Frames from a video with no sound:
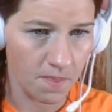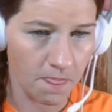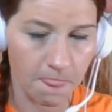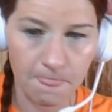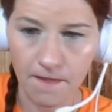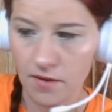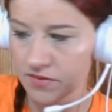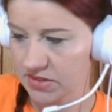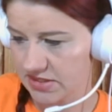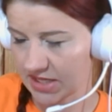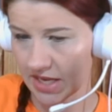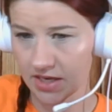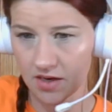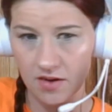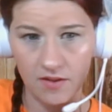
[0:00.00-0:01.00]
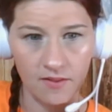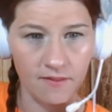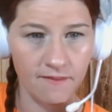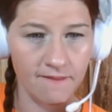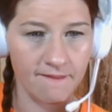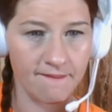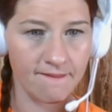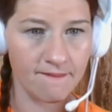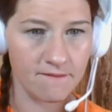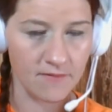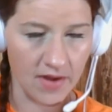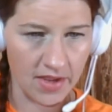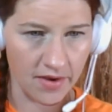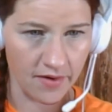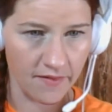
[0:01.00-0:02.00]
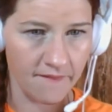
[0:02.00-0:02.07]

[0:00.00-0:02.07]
on the slide? Right here.